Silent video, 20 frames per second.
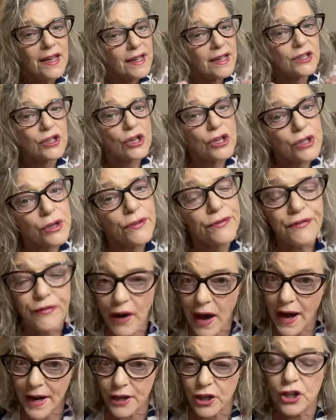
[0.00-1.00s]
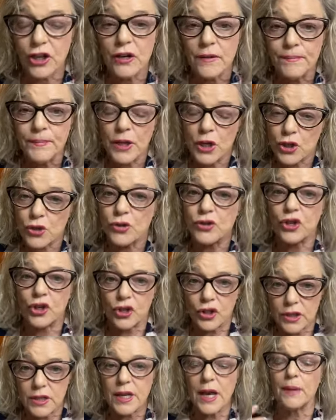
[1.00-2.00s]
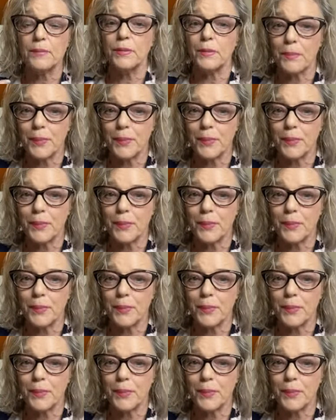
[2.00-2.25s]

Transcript: It's also fire, so it's a good time to